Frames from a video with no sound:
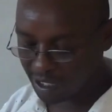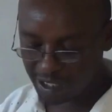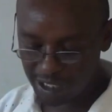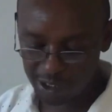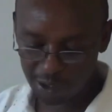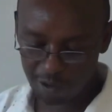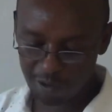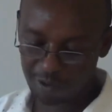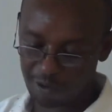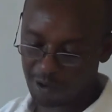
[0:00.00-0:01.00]

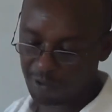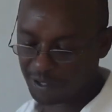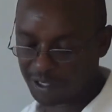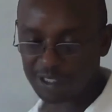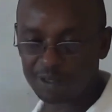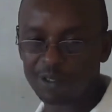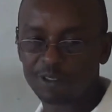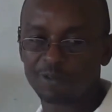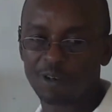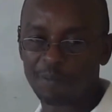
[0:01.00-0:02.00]
extension of the statement
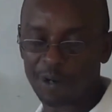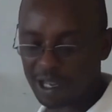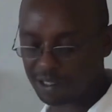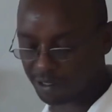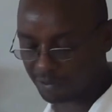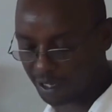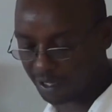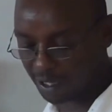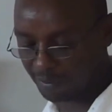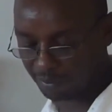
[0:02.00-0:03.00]
of comprehensive
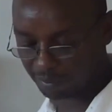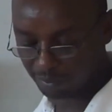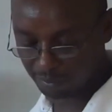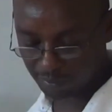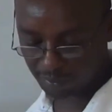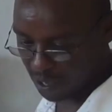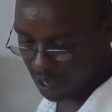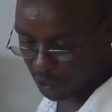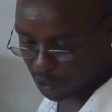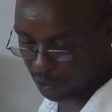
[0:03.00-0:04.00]
income,
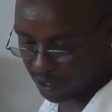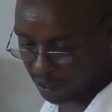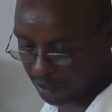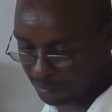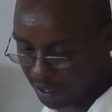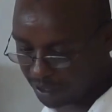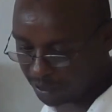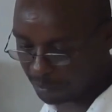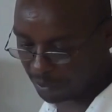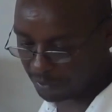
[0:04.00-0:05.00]
showing how the
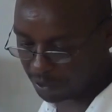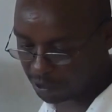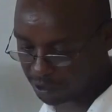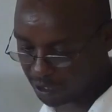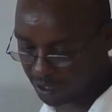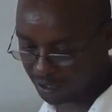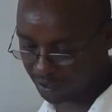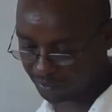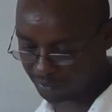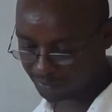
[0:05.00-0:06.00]
partnership profit was
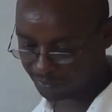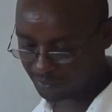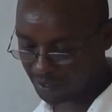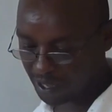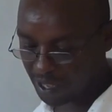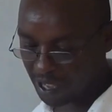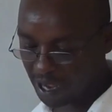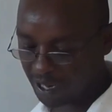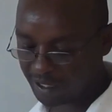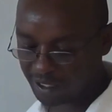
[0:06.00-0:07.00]
shared,
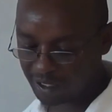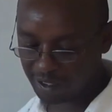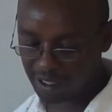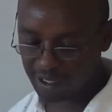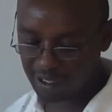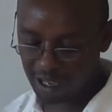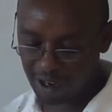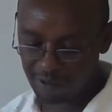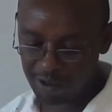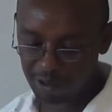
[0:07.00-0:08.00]
and then in
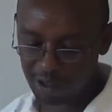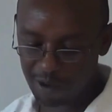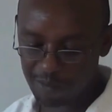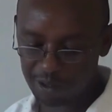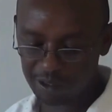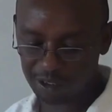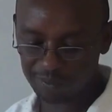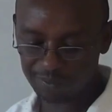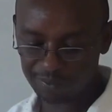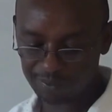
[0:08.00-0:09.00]
arriving to the amount
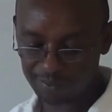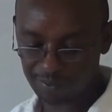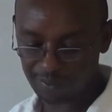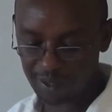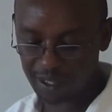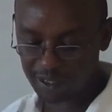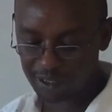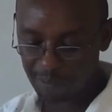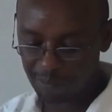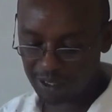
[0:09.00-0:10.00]

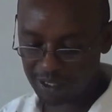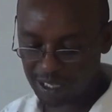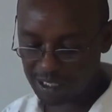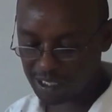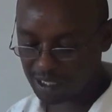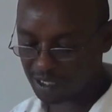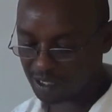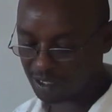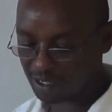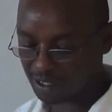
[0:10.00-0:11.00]
that the partners
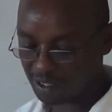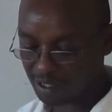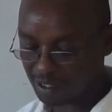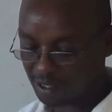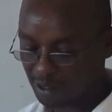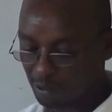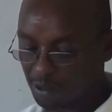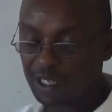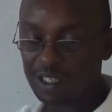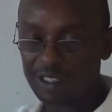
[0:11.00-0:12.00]

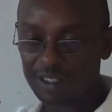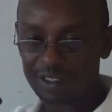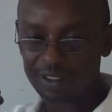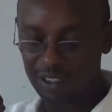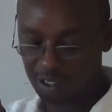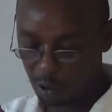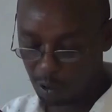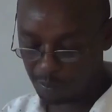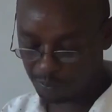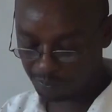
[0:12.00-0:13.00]
will take
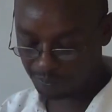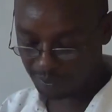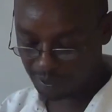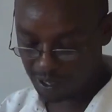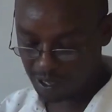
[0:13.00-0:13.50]
home.